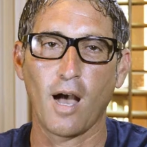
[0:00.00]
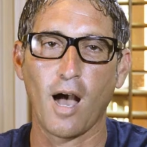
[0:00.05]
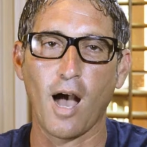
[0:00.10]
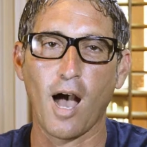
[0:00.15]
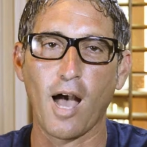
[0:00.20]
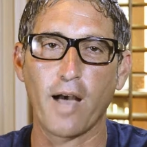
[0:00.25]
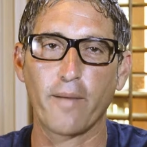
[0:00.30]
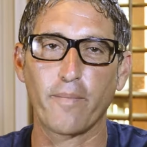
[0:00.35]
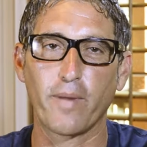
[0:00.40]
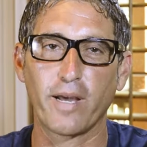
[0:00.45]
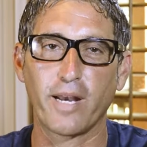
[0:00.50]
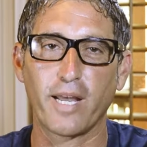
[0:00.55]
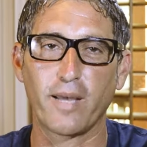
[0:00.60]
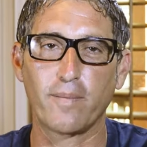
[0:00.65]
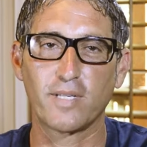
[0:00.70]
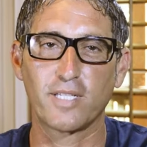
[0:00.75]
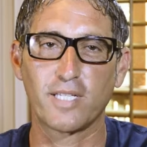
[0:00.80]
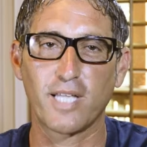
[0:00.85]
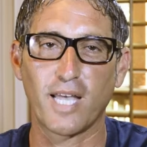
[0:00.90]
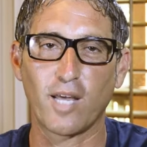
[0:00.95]
Hi, my
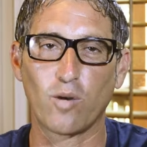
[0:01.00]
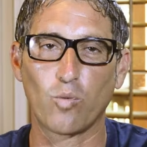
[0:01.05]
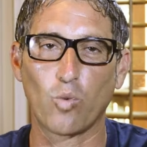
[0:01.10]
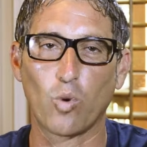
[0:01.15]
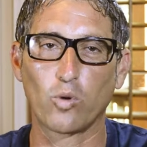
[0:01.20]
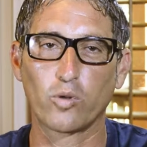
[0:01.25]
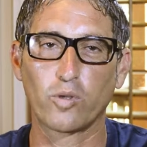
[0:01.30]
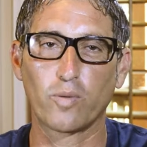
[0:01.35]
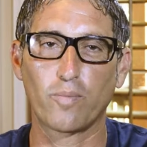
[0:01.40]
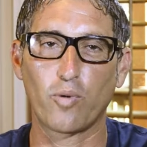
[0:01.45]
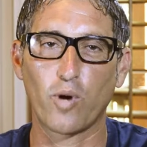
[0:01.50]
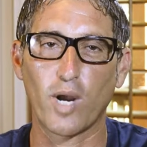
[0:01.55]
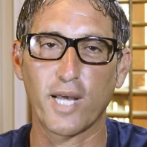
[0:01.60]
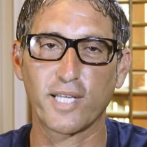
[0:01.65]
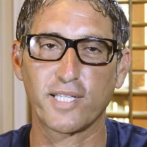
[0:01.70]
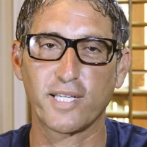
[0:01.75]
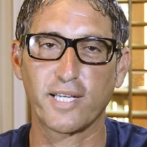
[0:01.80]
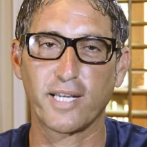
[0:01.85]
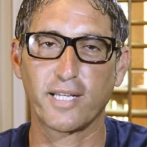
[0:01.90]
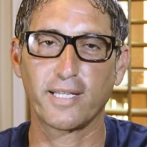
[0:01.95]
name is Dan Wolt,
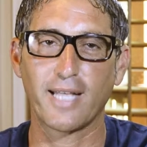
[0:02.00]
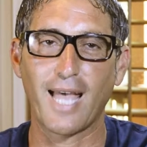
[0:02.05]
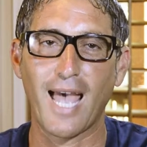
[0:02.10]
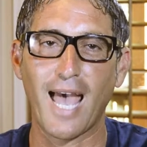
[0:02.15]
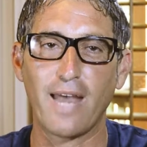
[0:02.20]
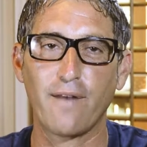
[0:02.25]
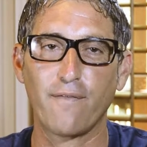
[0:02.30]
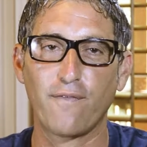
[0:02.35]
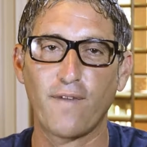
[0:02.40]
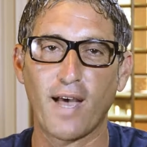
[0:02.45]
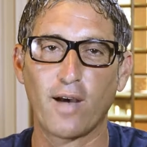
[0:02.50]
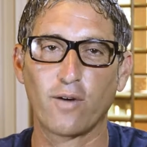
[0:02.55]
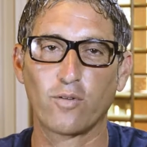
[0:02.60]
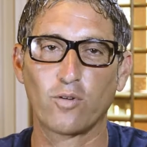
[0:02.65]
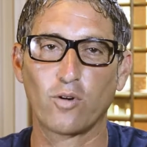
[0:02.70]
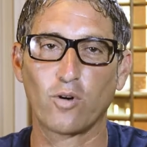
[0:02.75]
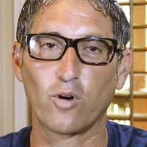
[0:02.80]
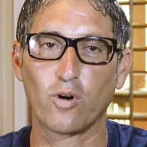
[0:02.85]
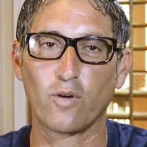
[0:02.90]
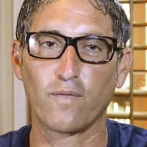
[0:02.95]
president and
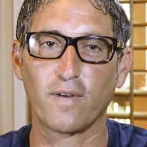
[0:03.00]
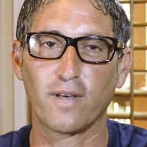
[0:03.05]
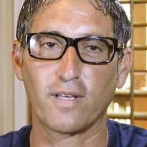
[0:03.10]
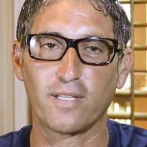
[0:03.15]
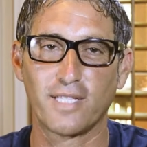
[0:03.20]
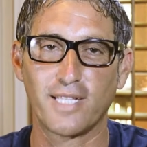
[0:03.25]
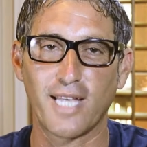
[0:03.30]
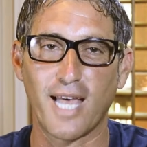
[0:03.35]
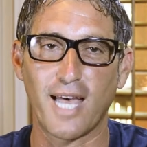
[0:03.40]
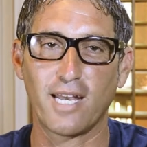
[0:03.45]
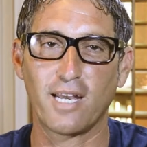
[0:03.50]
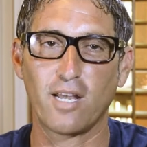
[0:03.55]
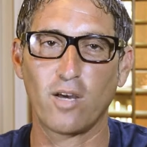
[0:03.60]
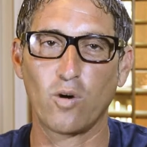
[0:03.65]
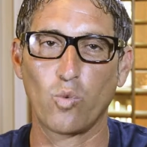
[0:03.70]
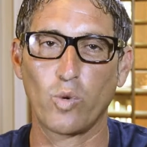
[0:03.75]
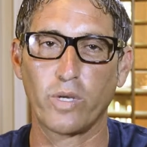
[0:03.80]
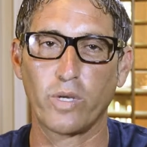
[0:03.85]
founder of Zen